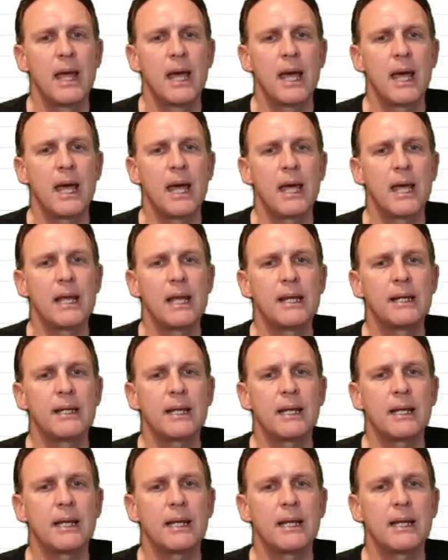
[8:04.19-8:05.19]
And
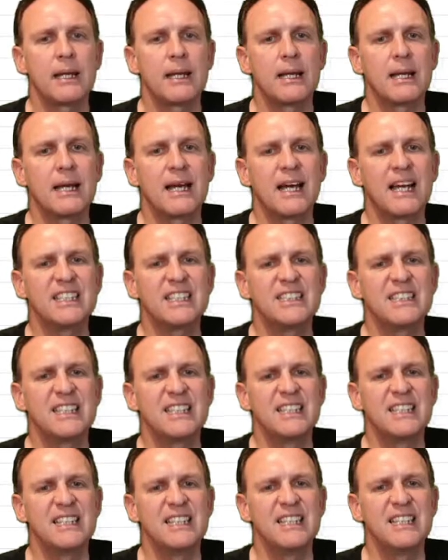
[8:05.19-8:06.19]

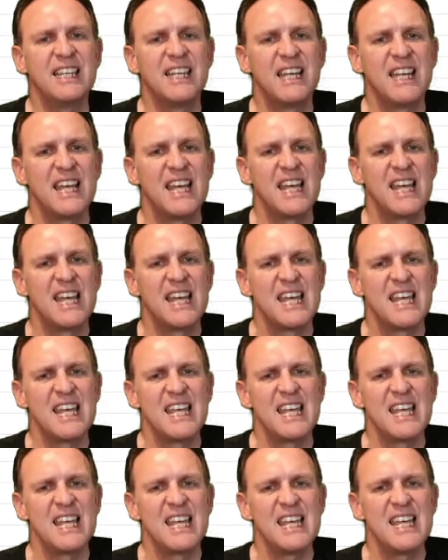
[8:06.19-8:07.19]
actually,
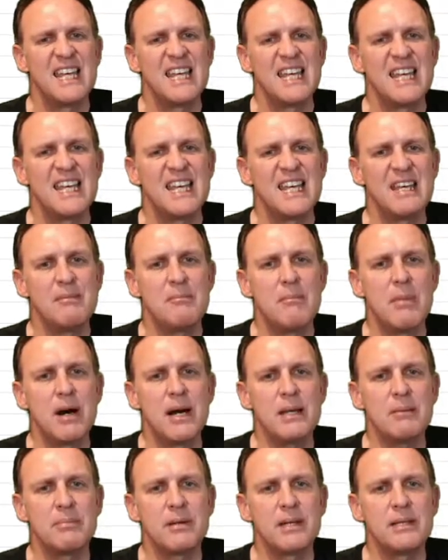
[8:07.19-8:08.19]
it
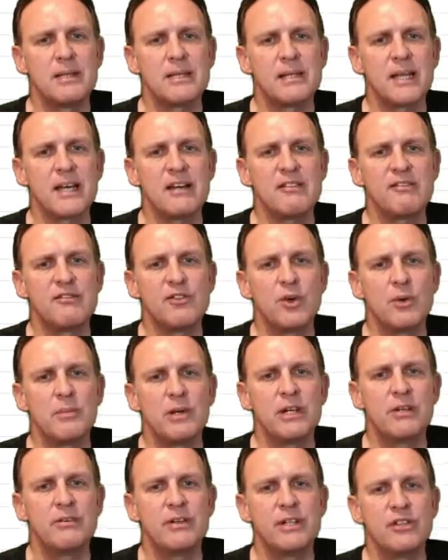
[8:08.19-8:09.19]
might be that that
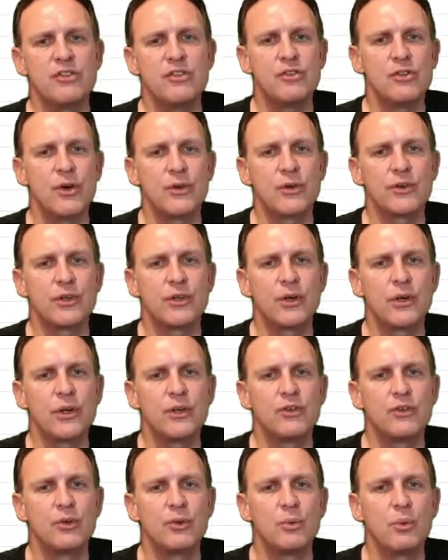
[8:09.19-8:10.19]
formula is not going
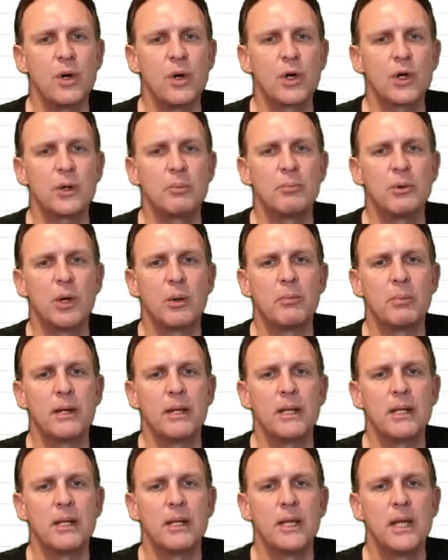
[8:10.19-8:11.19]
to work
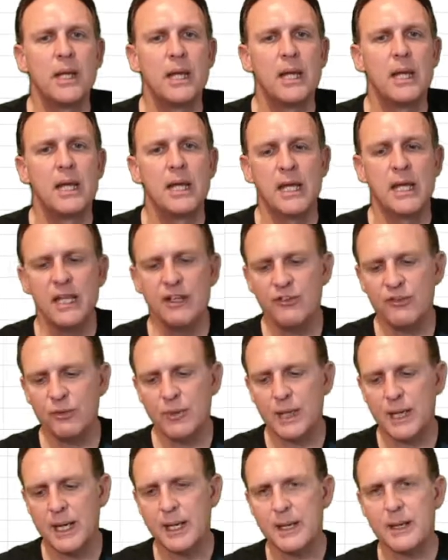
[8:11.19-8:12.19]
properly if we
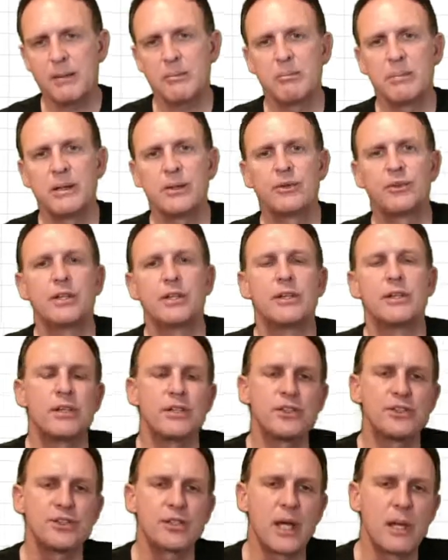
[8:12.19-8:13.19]
had it built in the
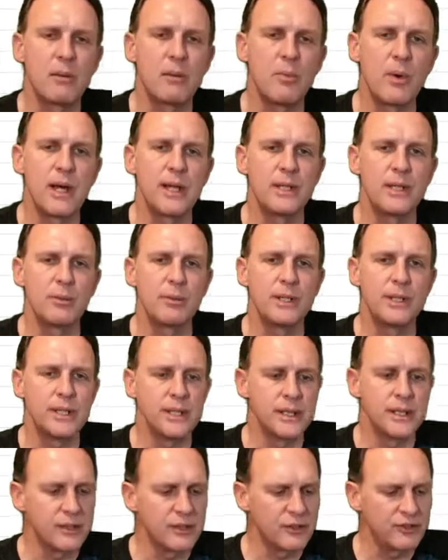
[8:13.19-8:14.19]
same way that we did
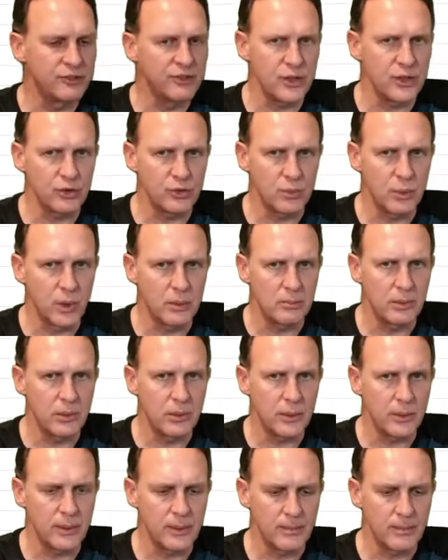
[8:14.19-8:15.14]
in the first workbook.